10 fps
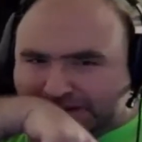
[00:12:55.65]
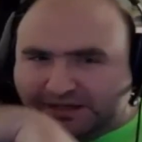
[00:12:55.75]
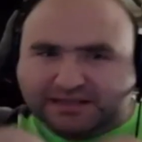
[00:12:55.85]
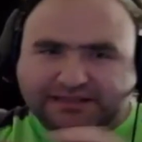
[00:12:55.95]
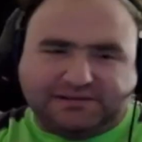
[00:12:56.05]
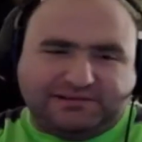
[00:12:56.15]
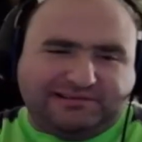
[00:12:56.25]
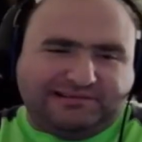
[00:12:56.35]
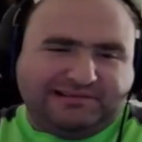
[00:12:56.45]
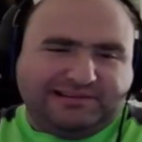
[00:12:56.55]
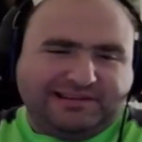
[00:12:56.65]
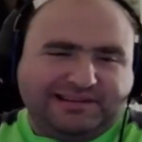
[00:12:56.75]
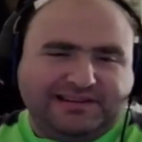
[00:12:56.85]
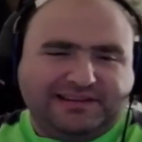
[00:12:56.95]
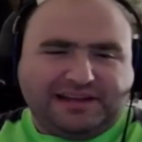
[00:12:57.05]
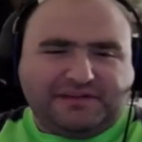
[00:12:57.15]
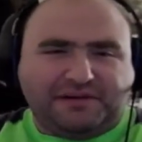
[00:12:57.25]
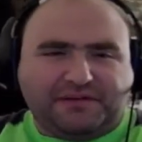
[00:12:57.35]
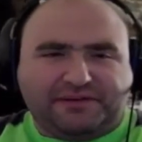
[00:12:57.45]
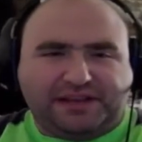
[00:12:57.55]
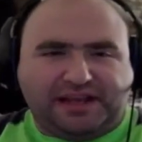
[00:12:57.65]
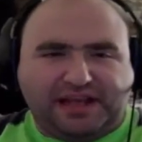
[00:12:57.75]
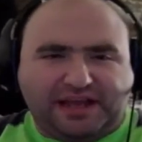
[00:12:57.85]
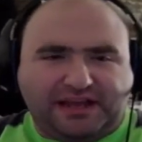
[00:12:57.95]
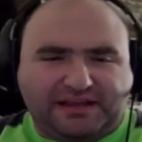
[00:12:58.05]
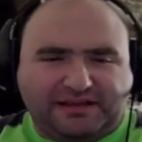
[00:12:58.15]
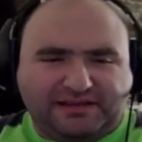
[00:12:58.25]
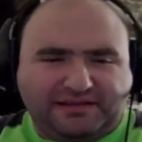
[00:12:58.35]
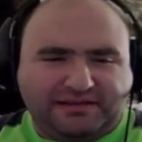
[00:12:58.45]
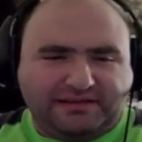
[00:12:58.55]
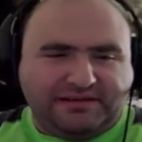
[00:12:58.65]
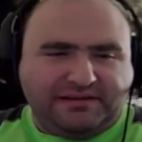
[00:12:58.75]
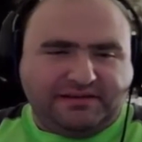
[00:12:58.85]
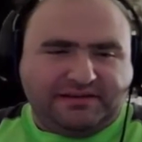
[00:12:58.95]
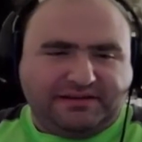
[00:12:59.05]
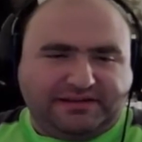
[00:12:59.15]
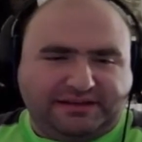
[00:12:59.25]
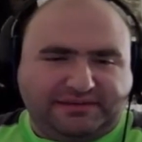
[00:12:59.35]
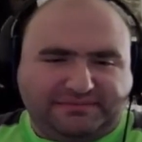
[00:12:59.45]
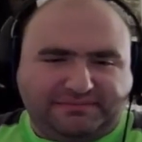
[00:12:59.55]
Easel. Thank you for everything, cat. He said.